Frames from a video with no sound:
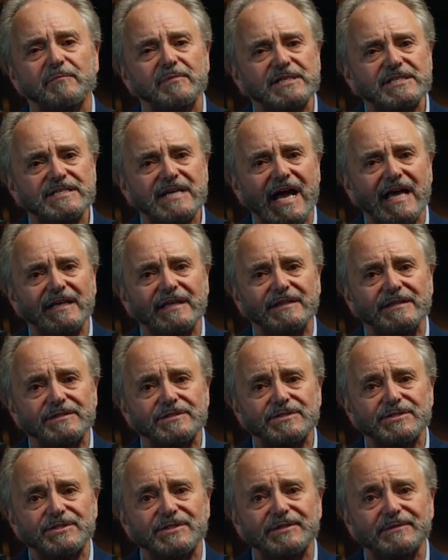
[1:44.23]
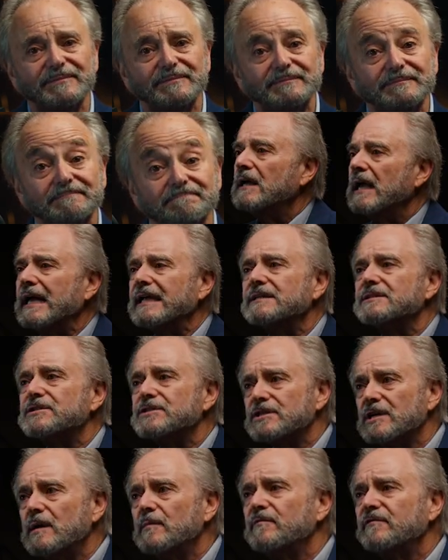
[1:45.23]
be silenced. And
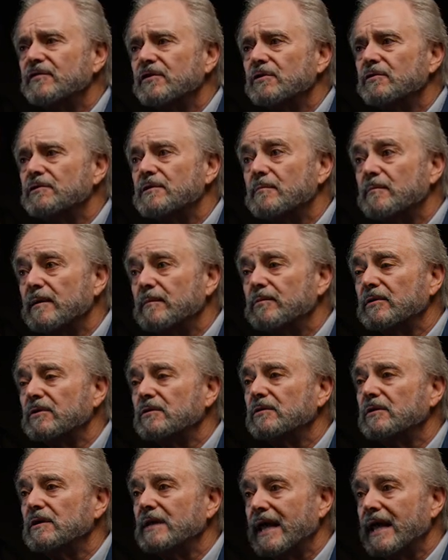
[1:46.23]
some view the biblical